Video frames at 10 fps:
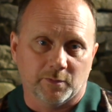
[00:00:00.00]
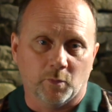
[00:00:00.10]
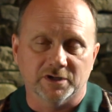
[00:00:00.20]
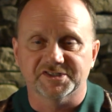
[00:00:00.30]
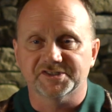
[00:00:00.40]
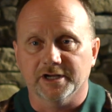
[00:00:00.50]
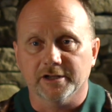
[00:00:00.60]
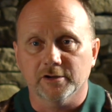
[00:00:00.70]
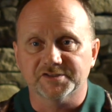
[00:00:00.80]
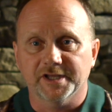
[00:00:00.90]
Once the
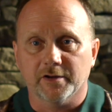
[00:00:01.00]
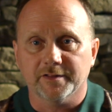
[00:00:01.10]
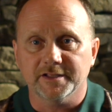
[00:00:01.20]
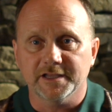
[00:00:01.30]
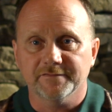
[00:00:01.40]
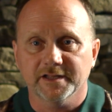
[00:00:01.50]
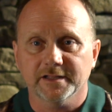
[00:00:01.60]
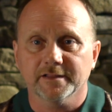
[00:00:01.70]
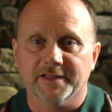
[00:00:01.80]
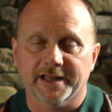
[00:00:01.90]
sun goes down in the
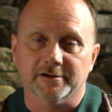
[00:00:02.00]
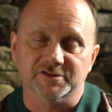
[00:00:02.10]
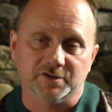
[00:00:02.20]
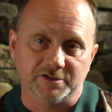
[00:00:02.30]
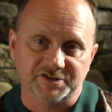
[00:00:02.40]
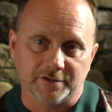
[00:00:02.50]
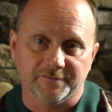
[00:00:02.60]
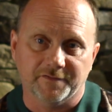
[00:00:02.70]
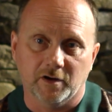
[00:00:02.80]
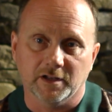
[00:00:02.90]
evening, that air is going to
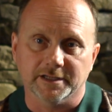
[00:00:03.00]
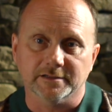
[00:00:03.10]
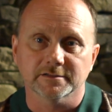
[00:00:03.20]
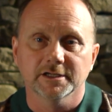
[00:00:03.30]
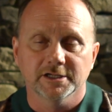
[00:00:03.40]
start falling.